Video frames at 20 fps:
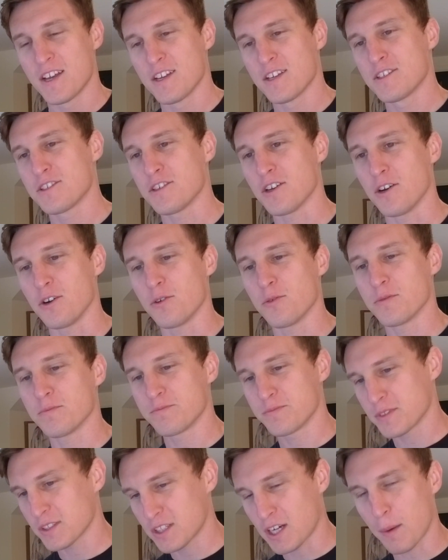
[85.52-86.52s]
So
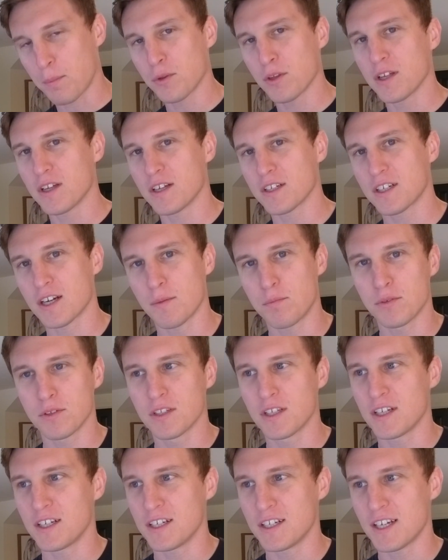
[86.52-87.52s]
couple
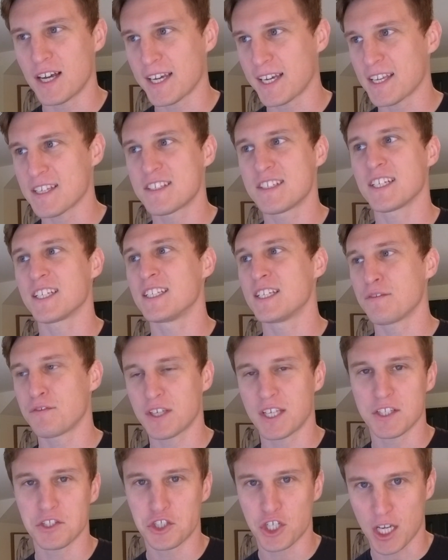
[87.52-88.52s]
I guess
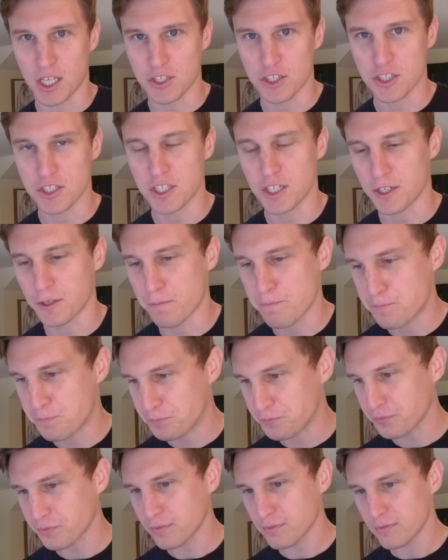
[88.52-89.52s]
significant changes here,
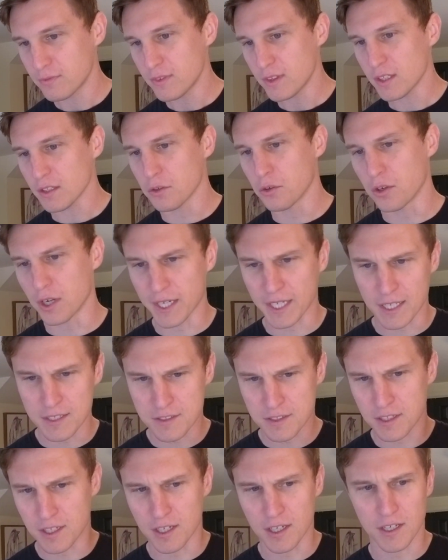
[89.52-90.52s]
or I
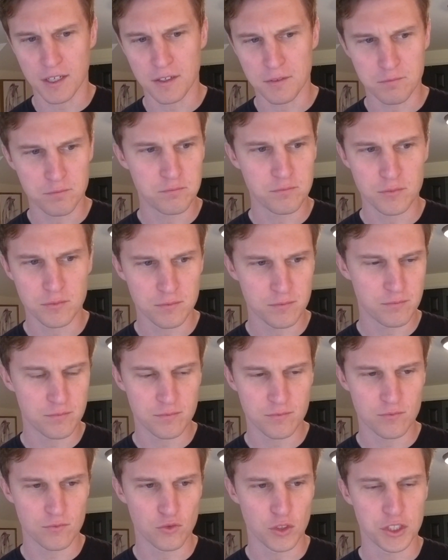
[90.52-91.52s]
guess
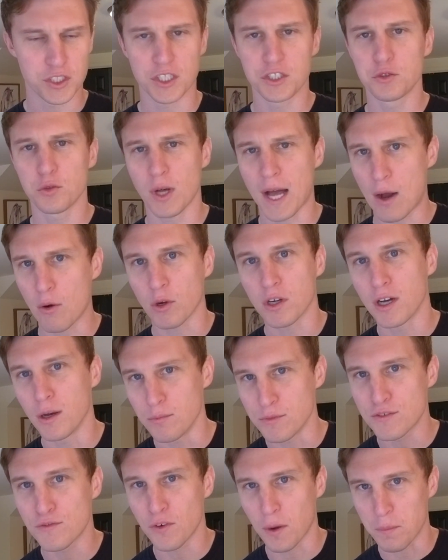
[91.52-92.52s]
residual
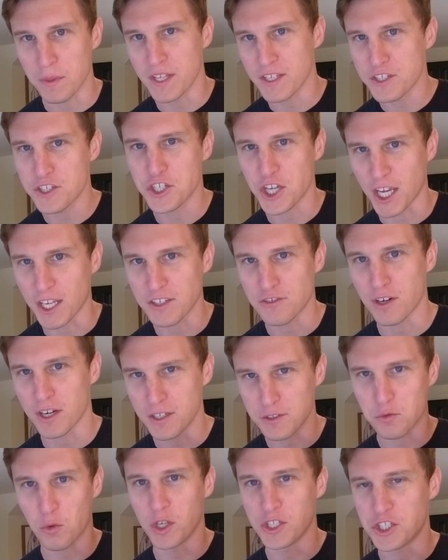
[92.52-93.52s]
outcomes from this change, right?
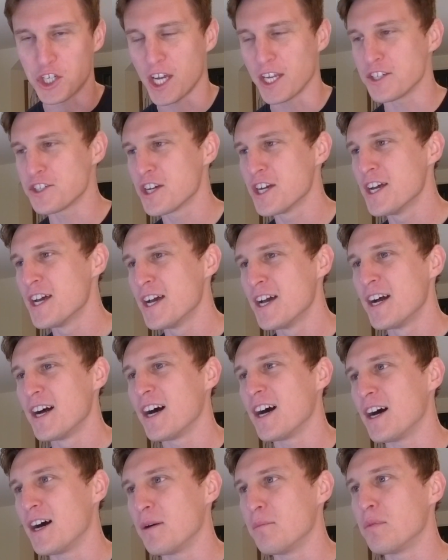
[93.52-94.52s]
It's one change,
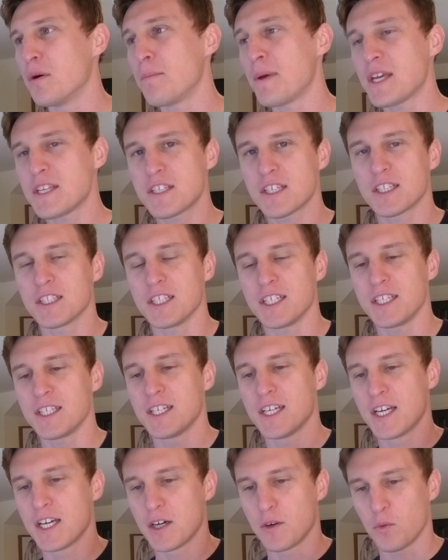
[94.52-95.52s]
but basically,
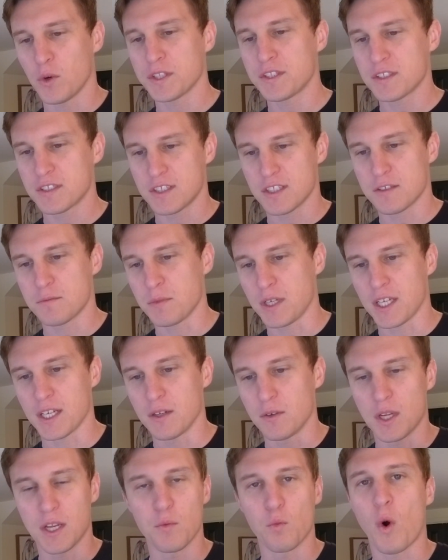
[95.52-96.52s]
what does this mean,
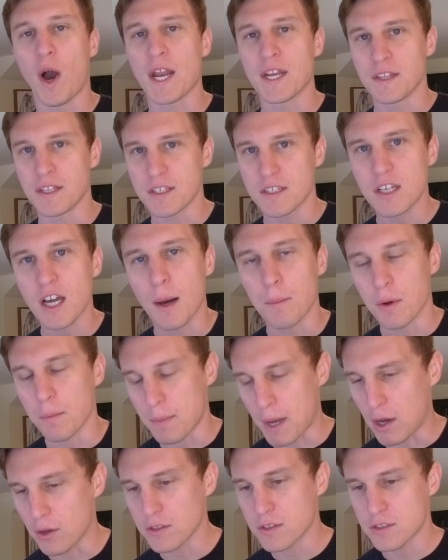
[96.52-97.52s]
and why did this come
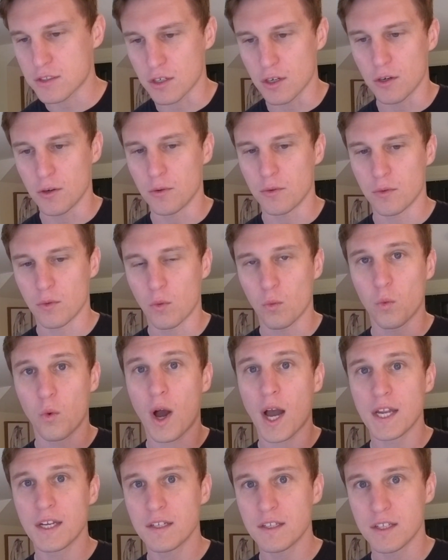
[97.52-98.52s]
about? So
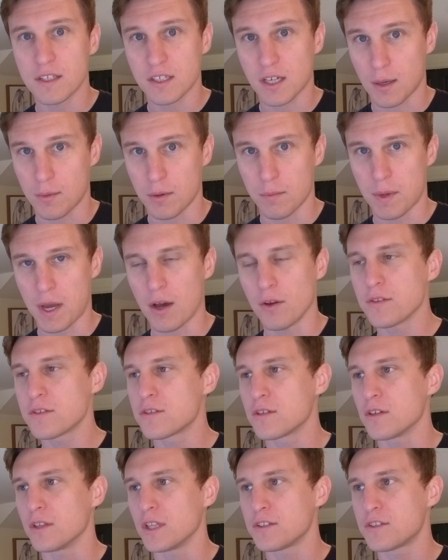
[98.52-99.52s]
why did this come about?
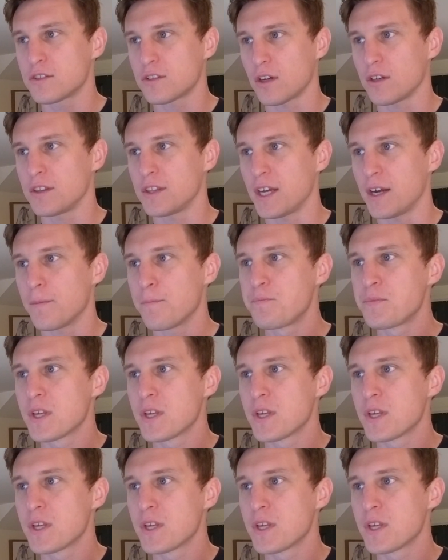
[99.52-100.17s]
So let's start there.